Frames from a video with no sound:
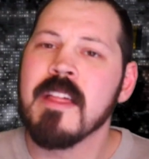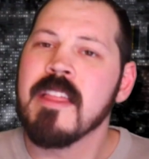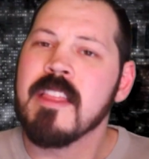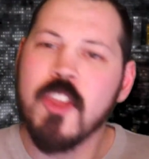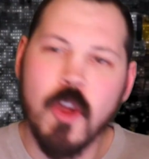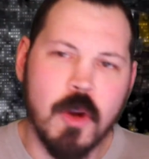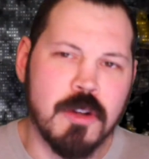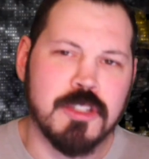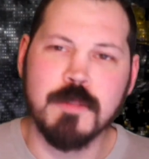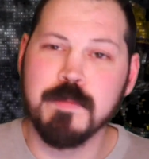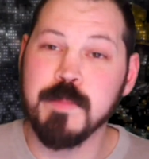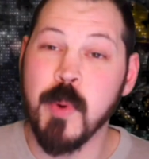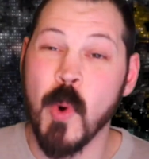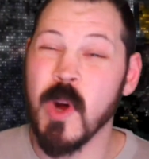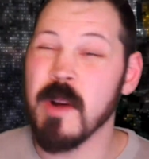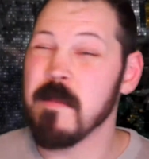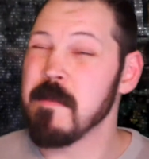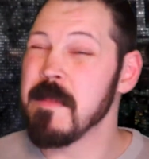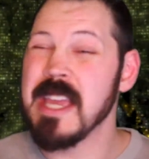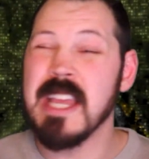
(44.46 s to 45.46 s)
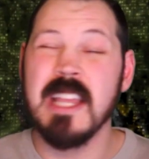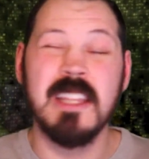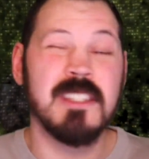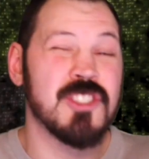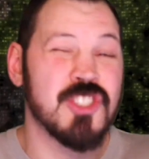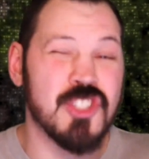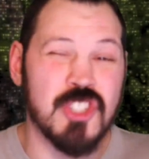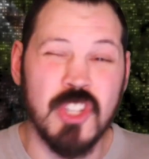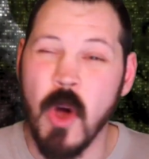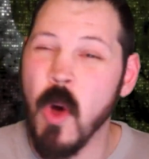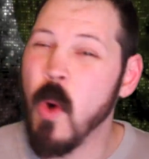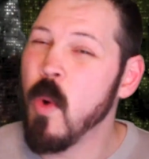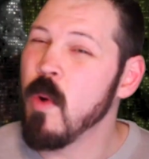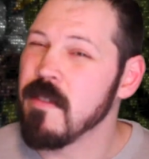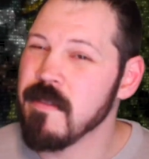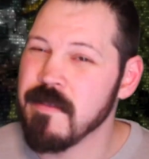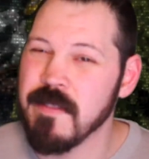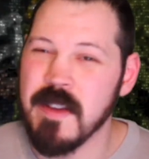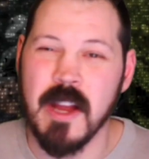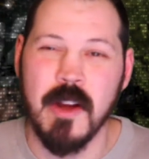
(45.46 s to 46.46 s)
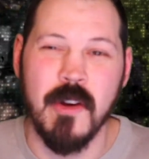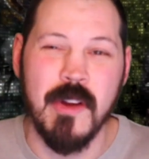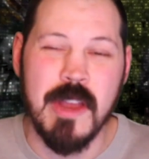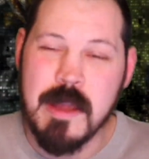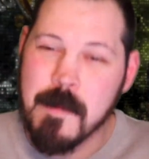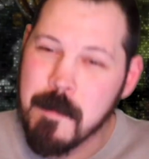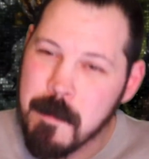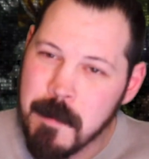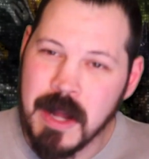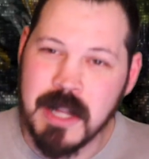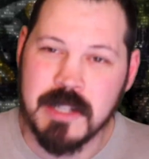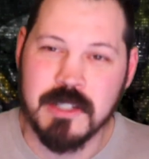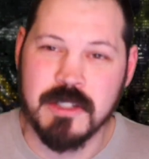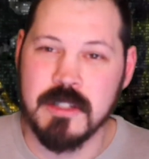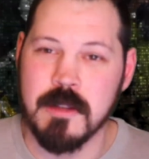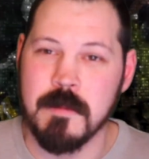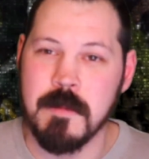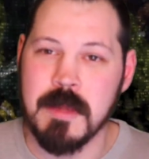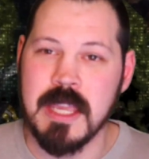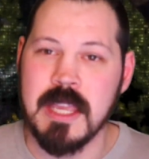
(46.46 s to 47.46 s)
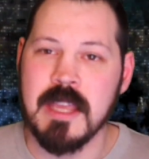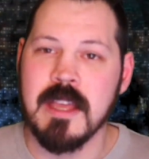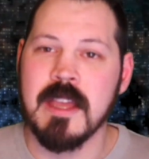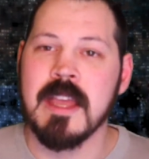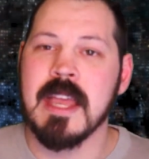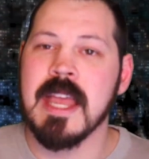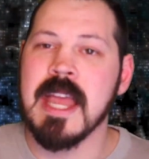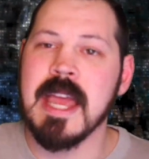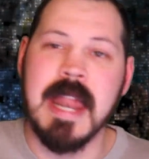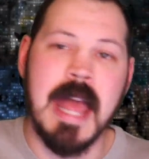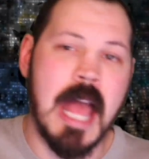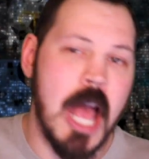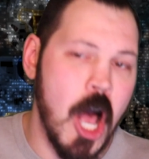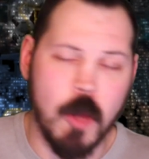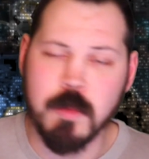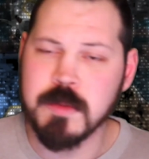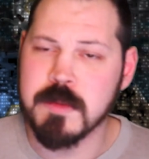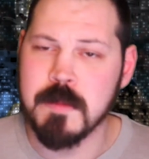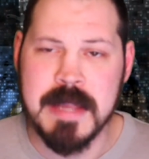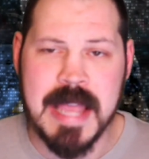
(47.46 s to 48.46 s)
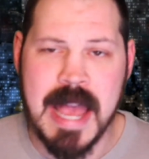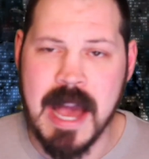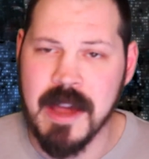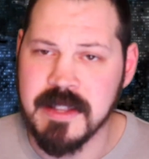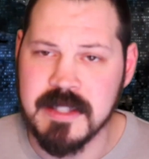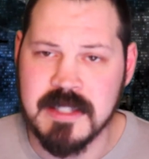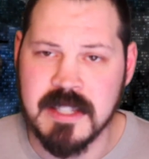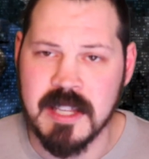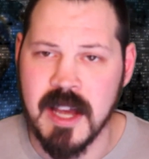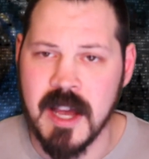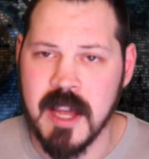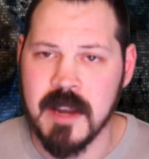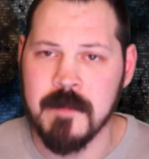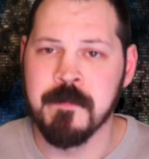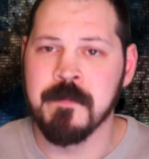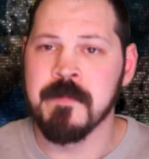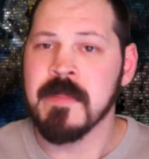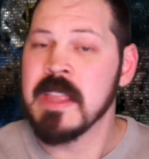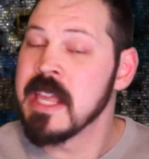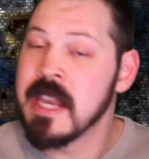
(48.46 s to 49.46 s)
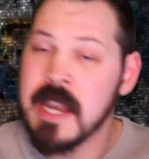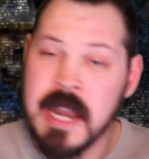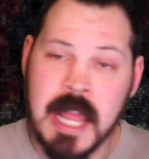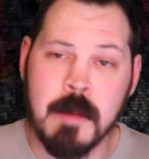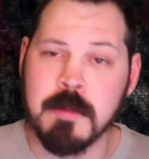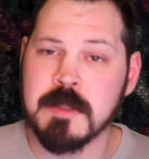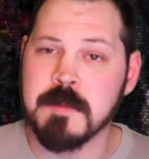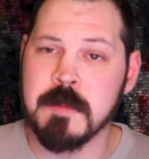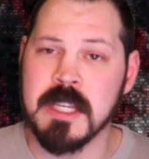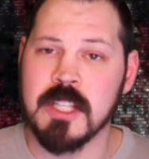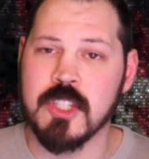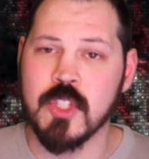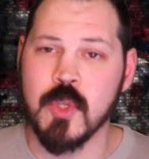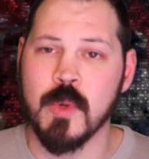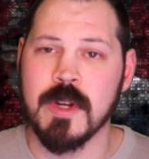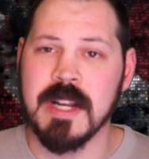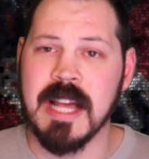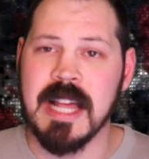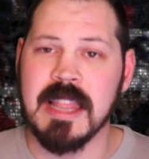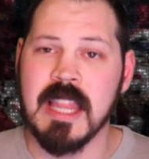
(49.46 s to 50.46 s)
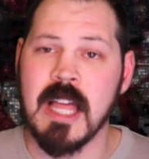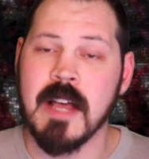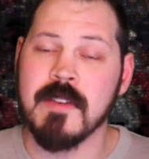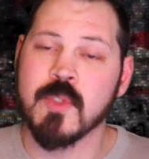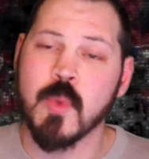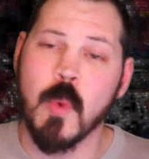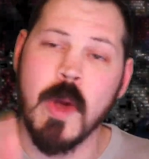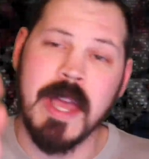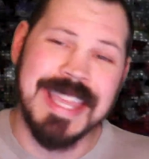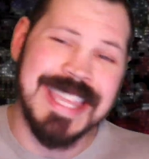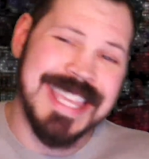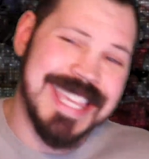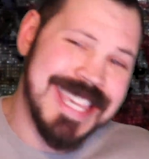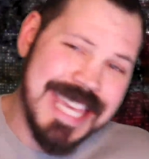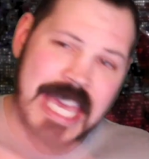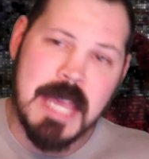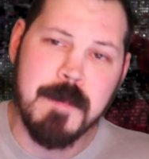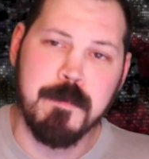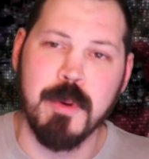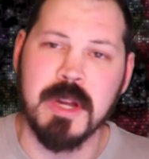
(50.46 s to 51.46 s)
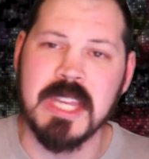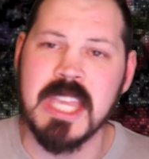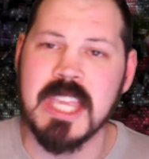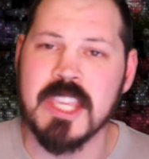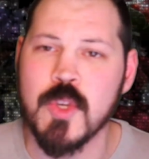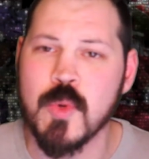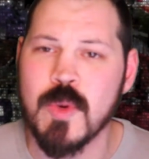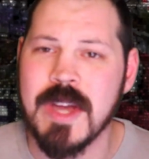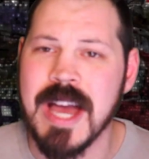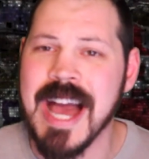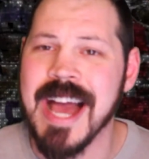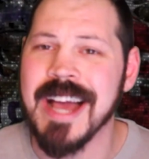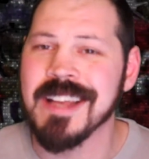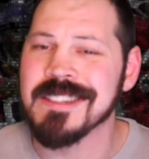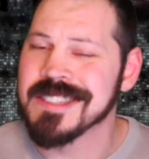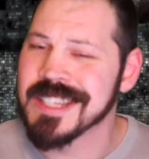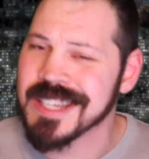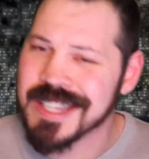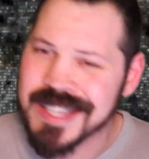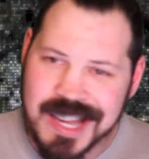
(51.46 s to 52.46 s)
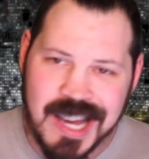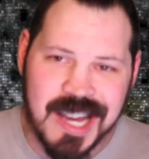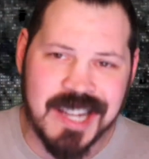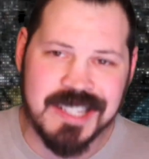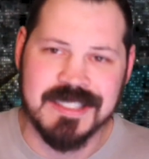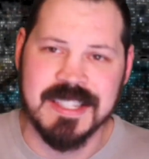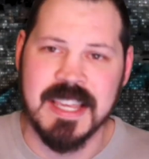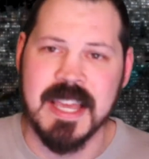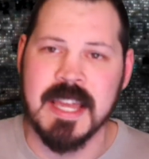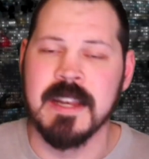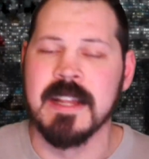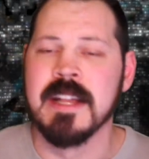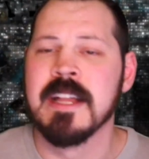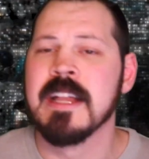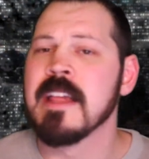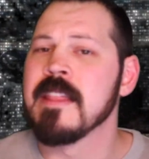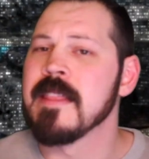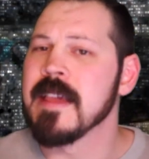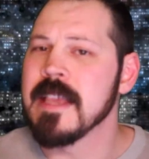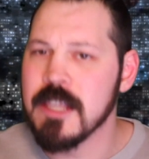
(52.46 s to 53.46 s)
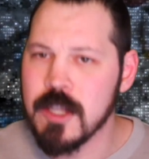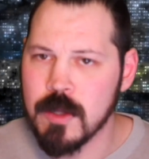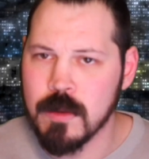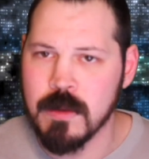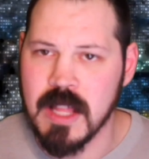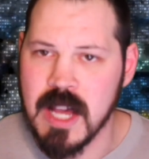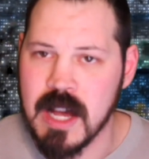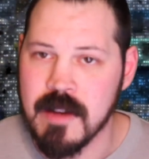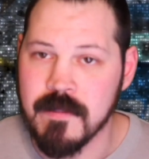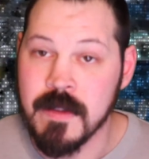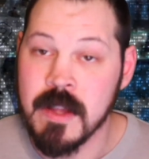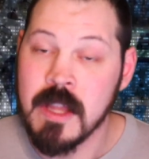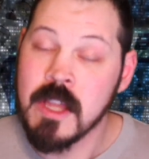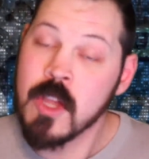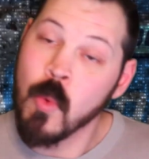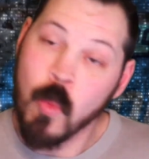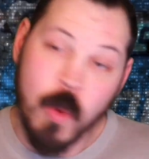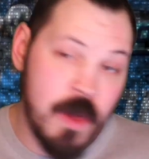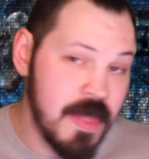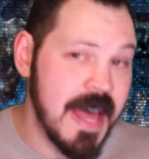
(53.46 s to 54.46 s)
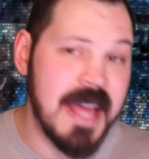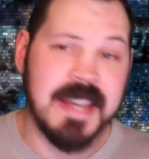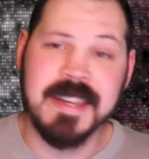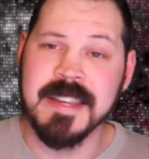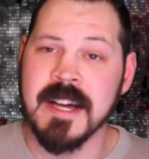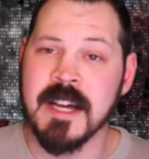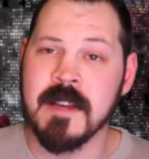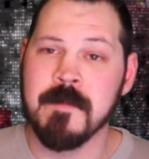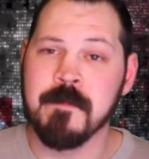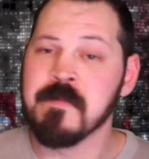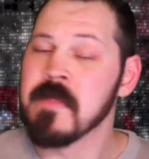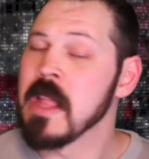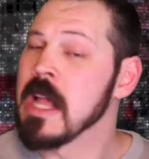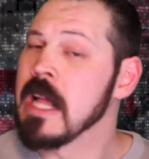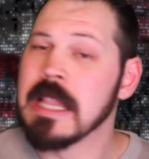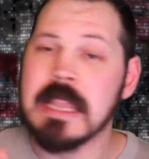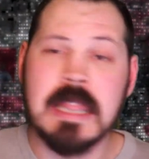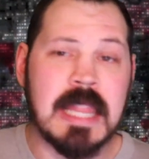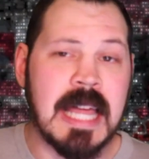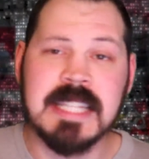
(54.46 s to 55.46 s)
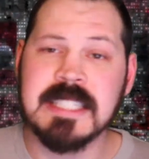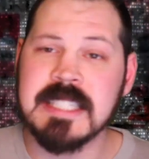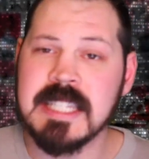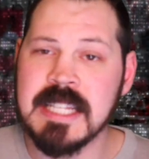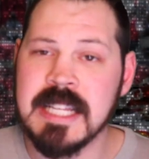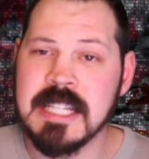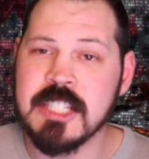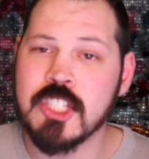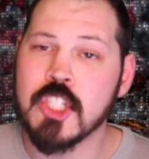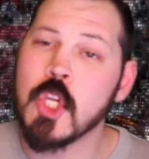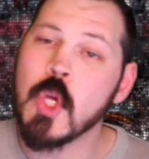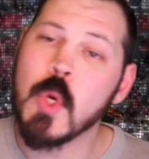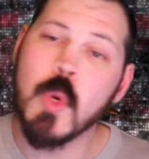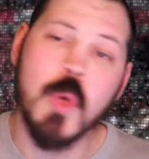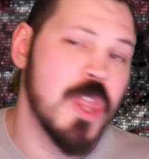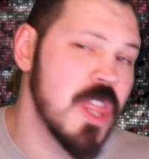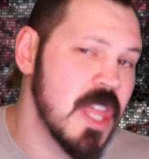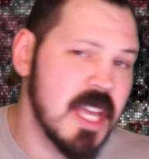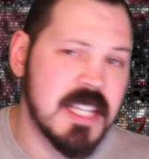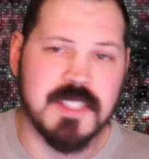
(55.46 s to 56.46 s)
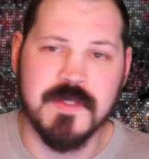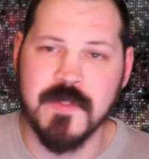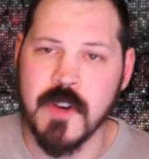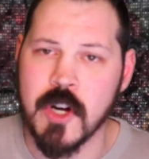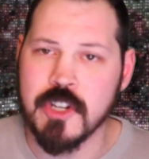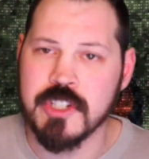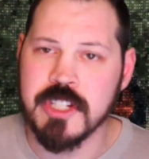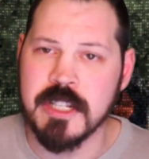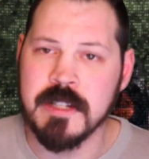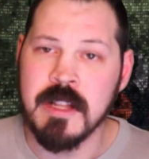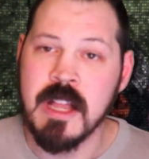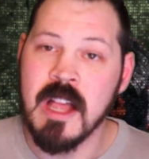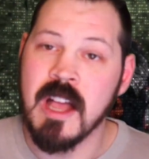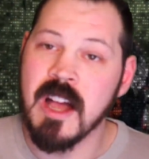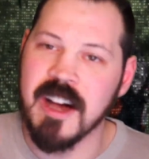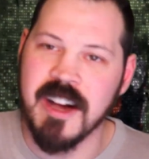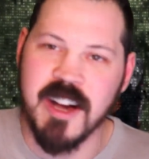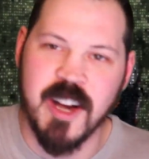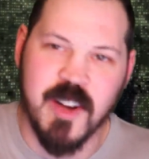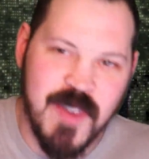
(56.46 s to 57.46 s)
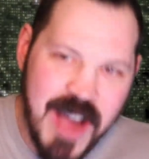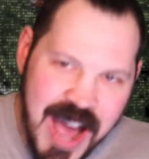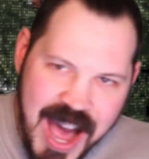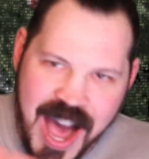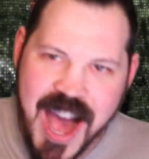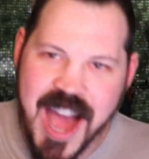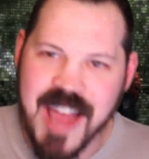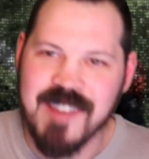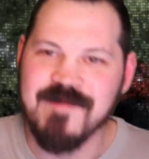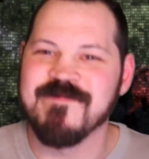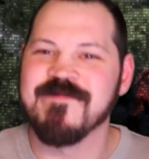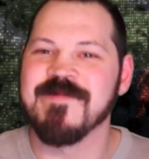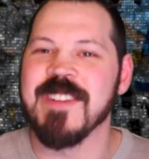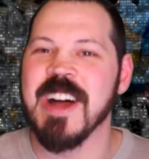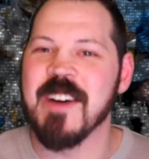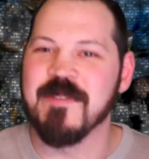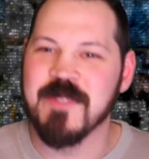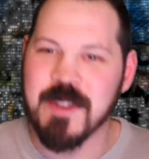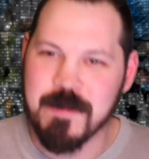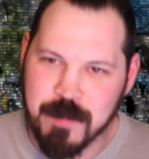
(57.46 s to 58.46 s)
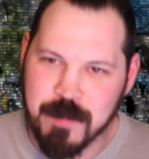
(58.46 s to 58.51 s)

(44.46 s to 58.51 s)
Your support means so very much to me. It helps me out a ton. It enables me to do what I love so I can keep bringing you guys the content that you love. With that done, let's get into this version of Hot Off the